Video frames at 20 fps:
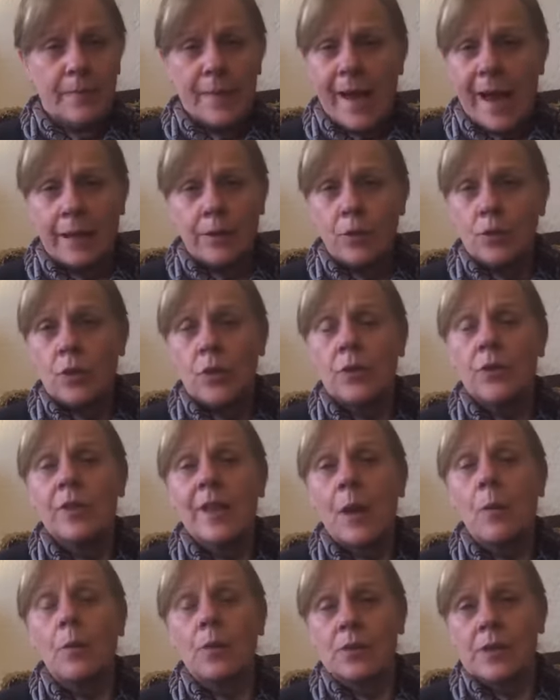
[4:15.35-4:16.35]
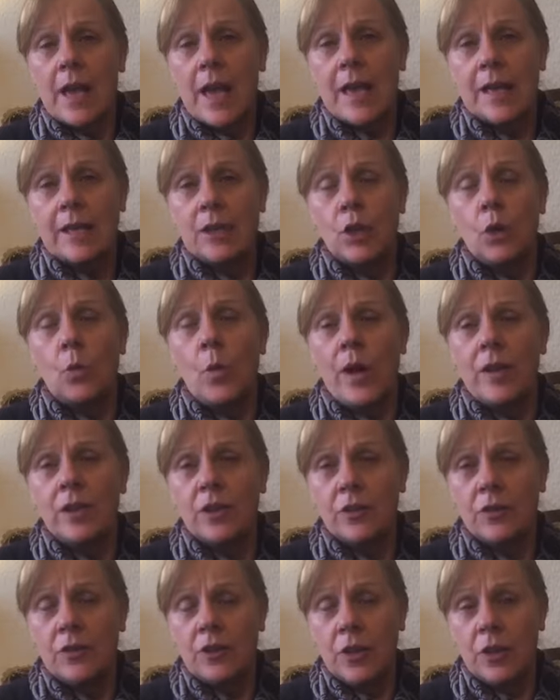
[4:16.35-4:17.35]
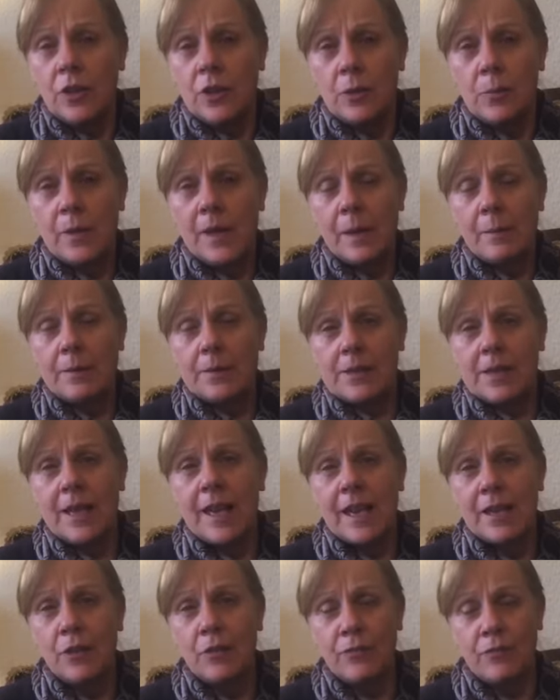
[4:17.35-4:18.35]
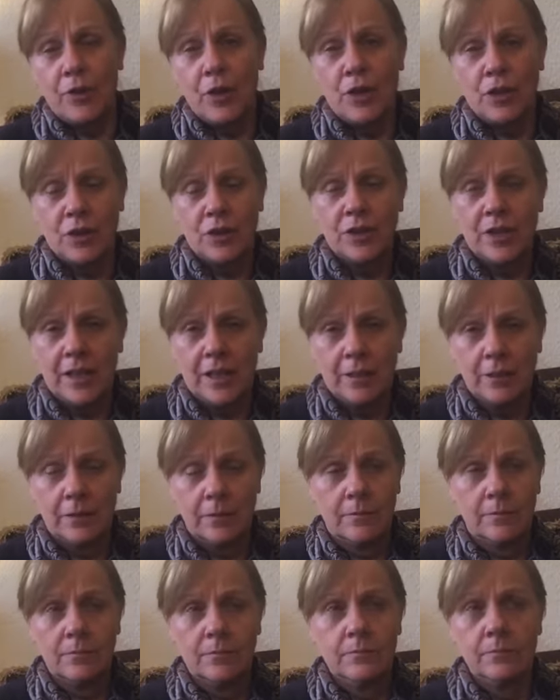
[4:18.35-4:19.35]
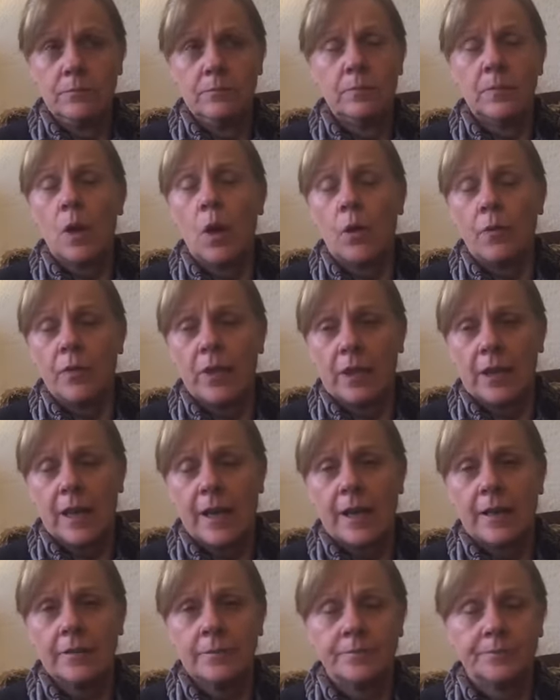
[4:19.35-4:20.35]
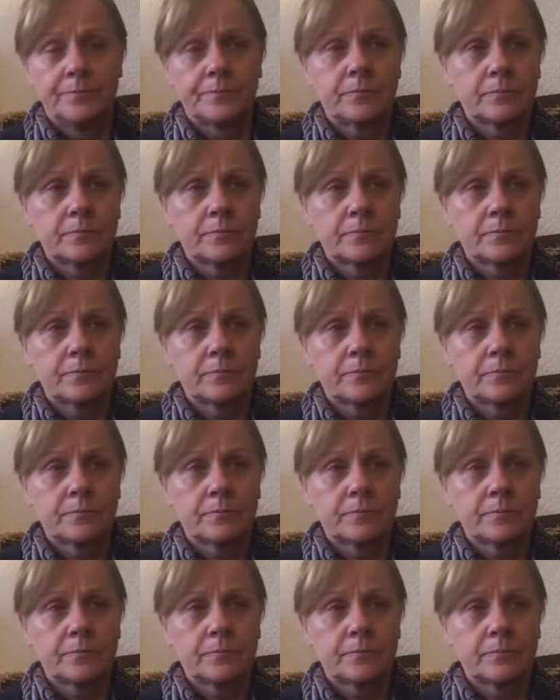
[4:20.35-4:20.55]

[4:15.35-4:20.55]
How long do you think that will take you? When do you think you're going to be able to get your first deal over the line?